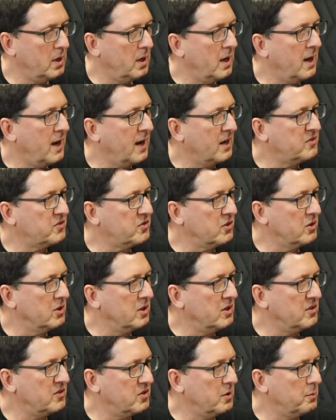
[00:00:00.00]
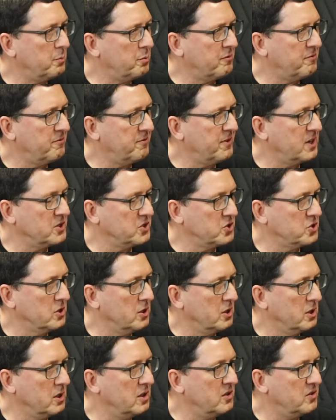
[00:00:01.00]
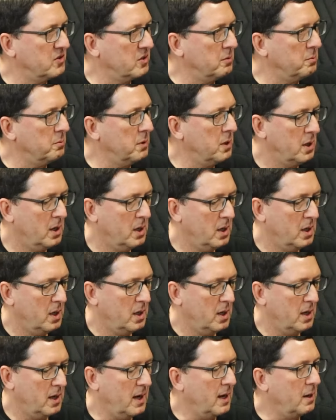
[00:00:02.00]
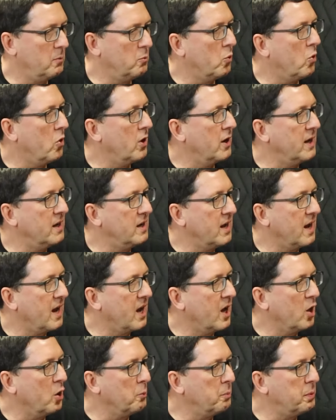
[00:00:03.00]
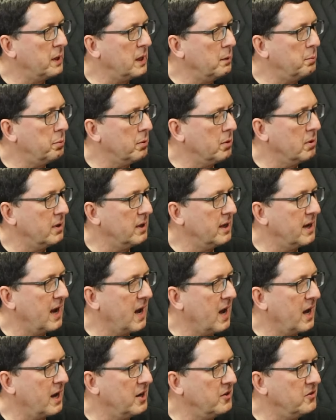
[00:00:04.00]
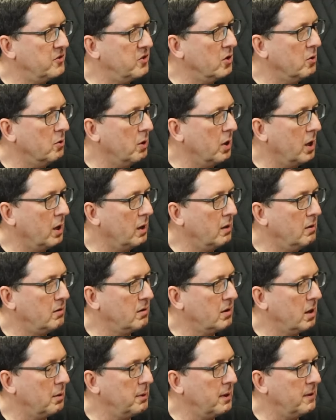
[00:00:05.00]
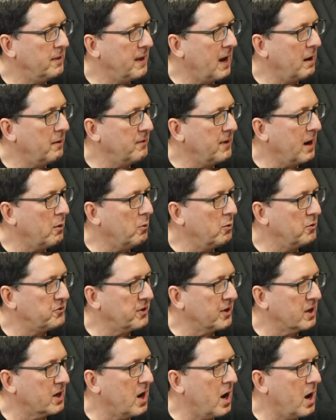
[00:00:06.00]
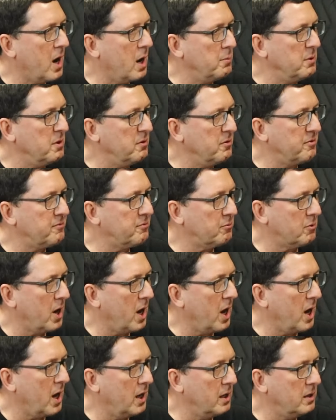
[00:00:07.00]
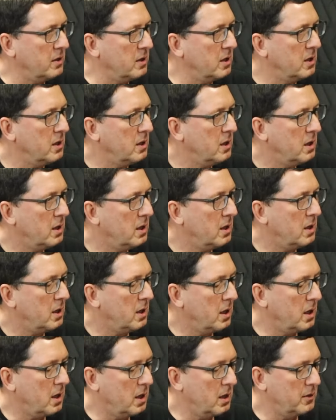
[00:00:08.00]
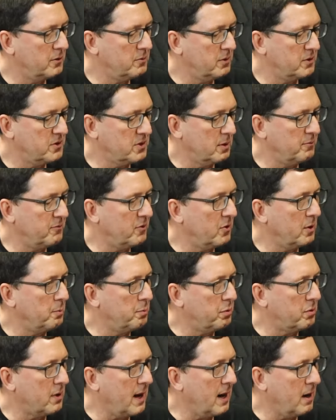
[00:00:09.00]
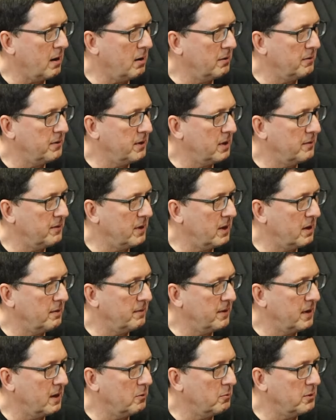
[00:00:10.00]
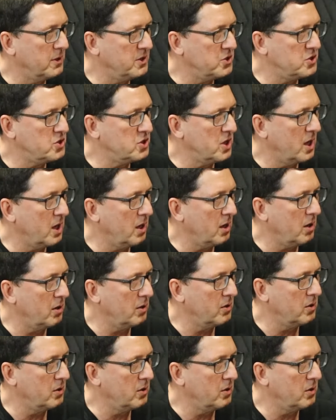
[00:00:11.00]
excellence and professionalism and wanting to help people and how to do it. Yes. I mean, that, that was the common thread. Yeah. Uh, to which I'm very proud that that, that well, we shared. He, he had